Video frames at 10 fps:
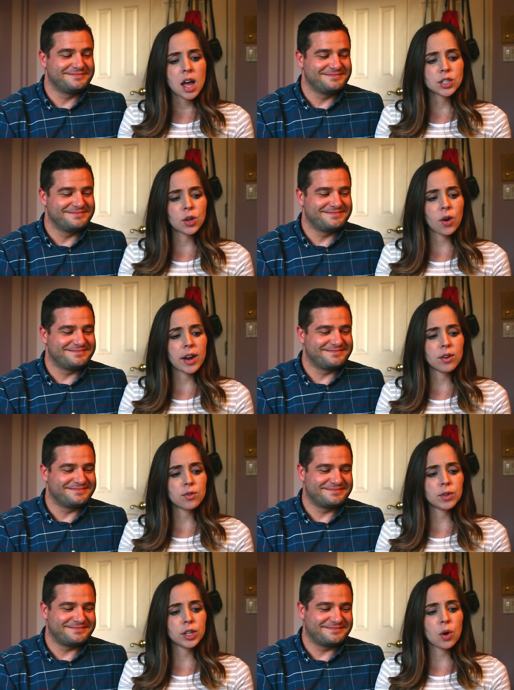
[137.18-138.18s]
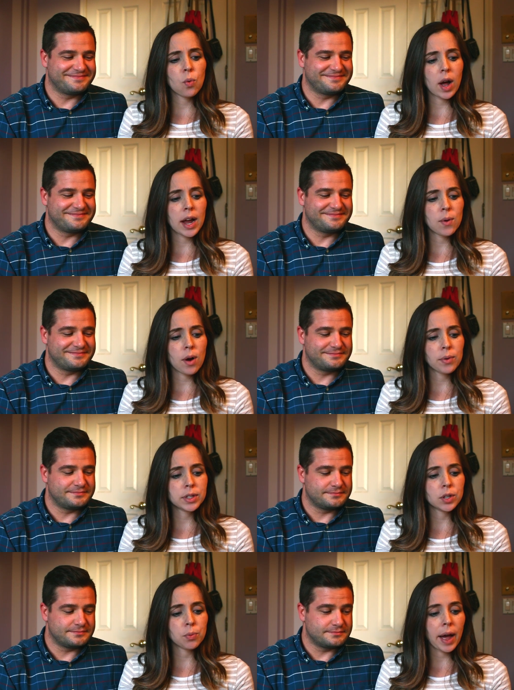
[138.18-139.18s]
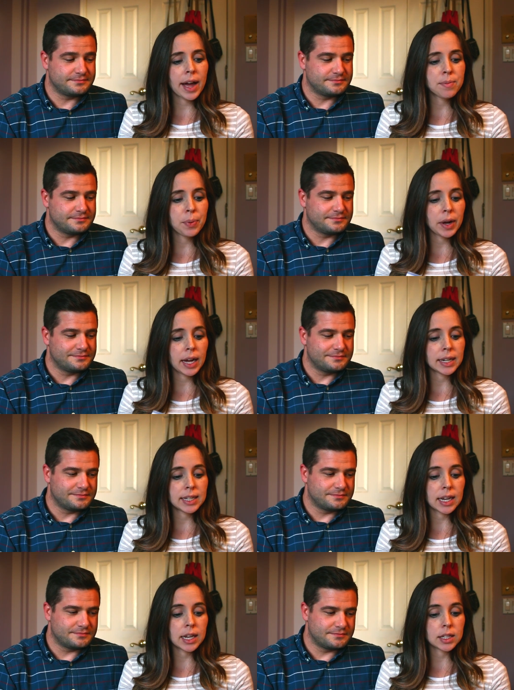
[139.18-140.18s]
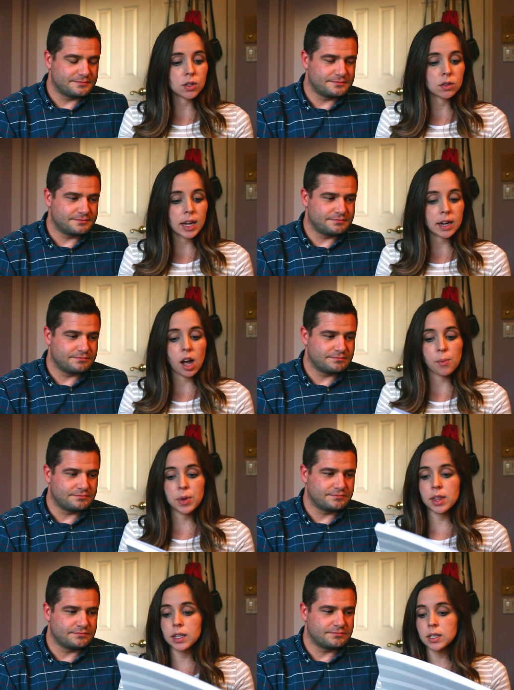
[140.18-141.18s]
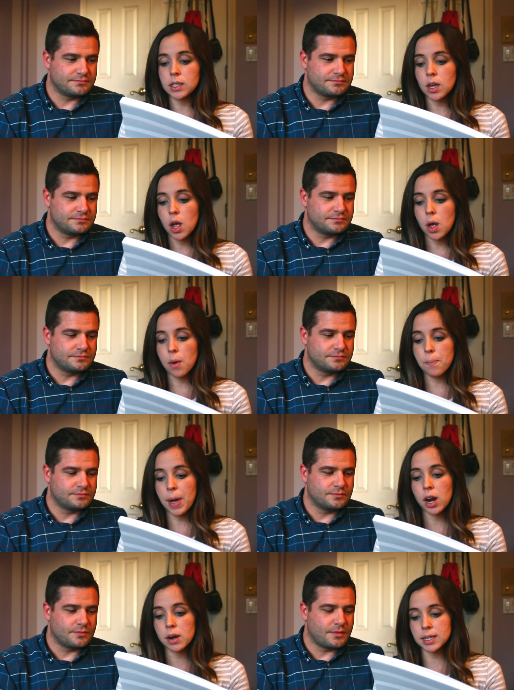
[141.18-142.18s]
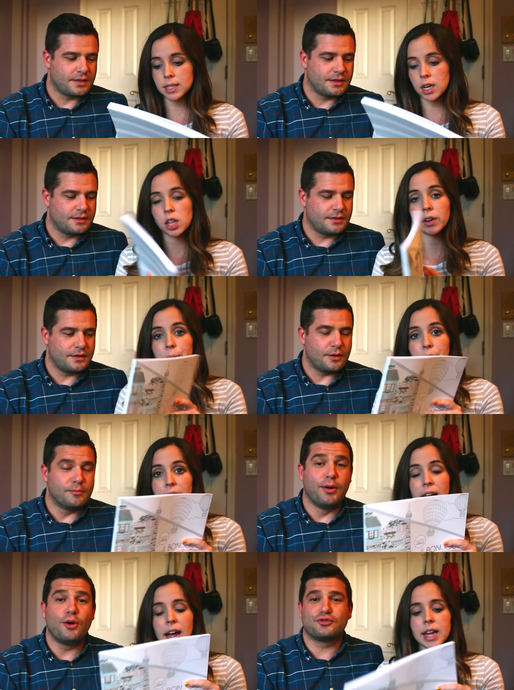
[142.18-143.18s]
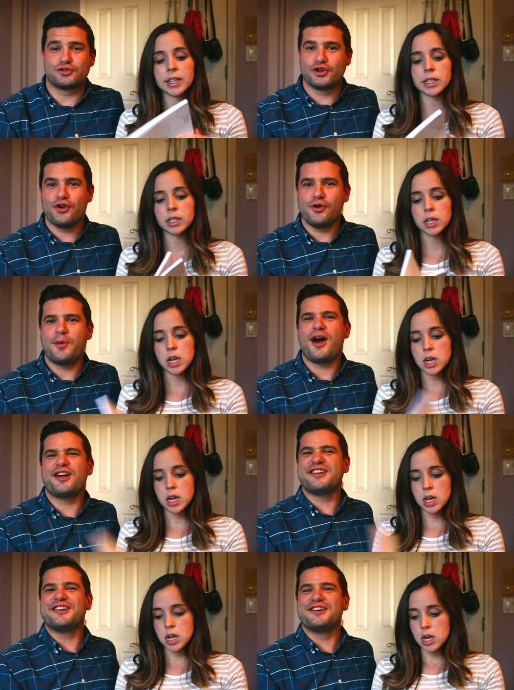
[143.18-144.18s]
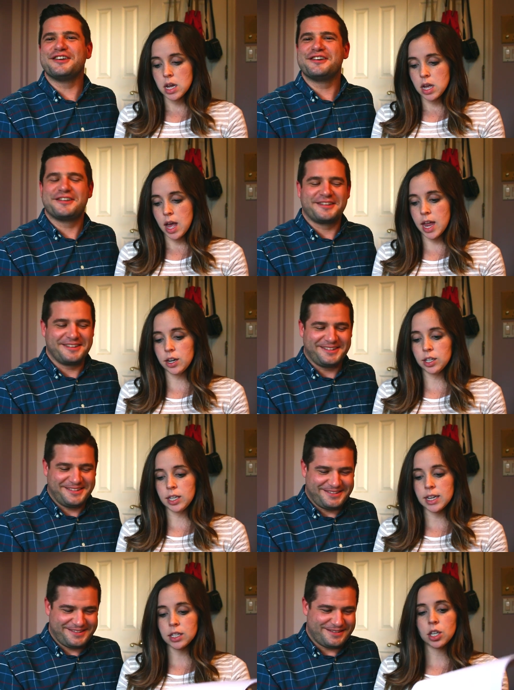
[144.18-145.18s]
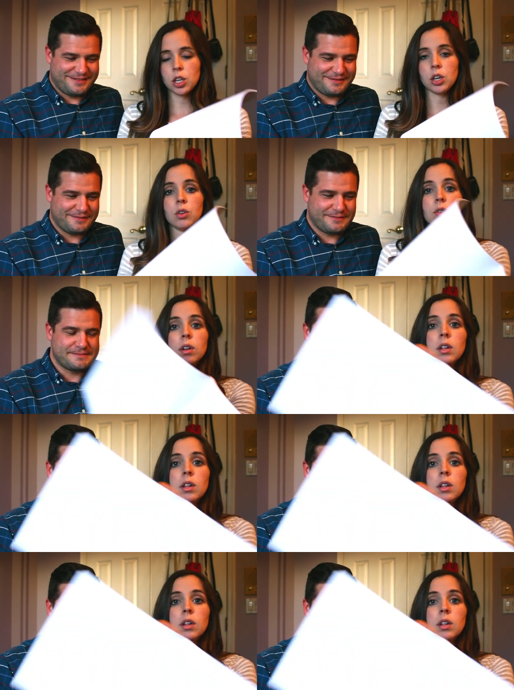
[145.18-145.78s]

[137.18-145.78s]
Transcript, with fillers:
Speaker 1: So I don't really know why I want one so bad, but I did. And so Zach got me this Paris coloring book,
Speaker 2: and Bonjour Paris.
Speaker 1: And it just has cute